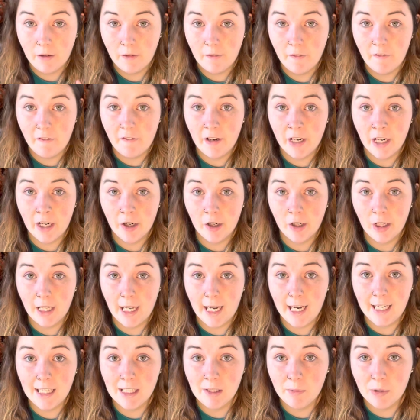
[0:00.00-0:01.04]
Finger
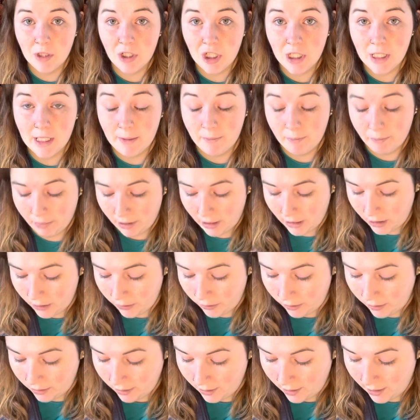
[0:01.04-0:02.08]
Lakes, which is in blue,
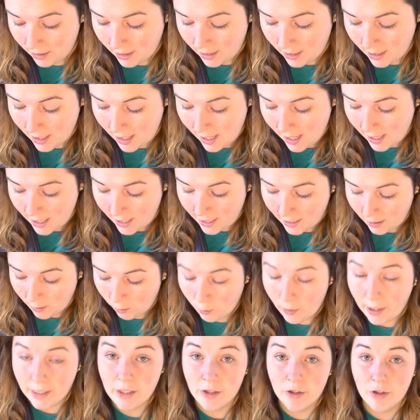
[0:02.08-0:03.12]
and
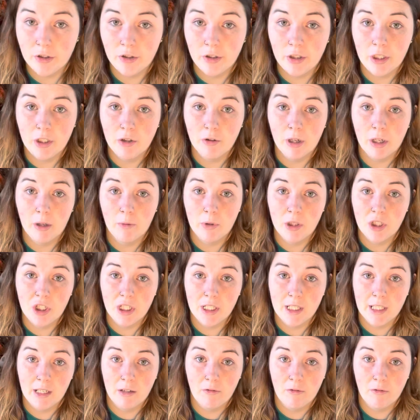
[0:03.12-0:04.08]
Western New York, which is in